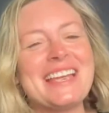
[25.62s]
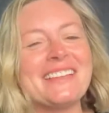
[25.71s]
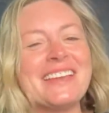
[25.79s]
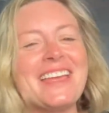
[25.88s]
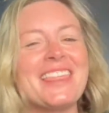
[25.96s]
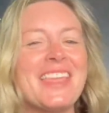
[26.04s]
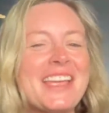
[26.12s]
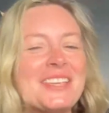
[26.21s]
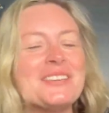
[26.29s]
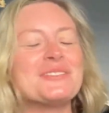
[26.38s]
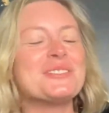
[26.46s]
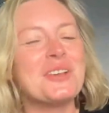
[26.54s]
Hayley,
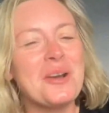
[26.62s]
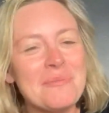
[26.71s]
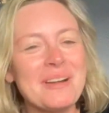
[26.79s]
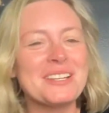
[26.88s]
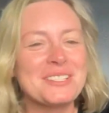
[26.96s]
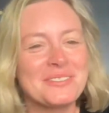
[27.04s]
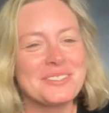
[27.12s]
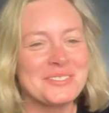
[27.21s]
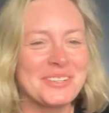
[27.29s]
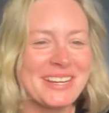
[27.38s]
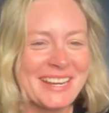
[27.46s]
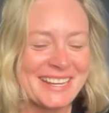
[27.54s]
thank you so much for
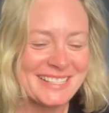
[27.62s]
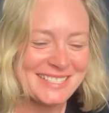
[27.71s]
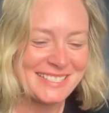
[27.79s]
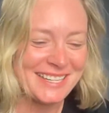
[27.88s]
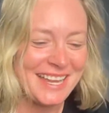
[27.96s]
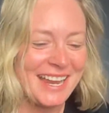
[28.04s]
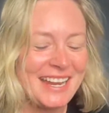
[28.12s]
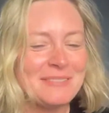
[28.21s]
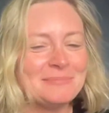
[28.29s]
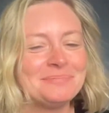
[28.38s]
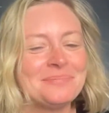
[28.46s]
joining us tonight.